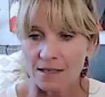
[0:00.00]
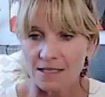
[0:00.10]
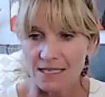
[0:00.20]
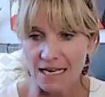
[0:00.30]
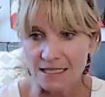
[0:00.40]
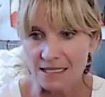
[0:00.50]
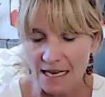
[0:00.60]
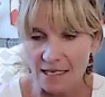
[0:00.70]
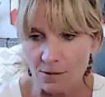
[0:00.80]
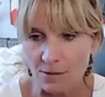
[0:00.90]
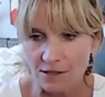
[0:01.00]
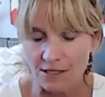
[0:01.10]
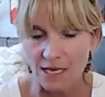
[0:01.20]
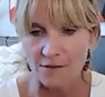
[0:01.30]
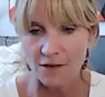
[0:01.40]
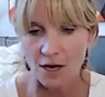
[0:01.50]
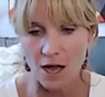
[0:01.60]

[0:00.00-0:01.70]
staying steady with yourself and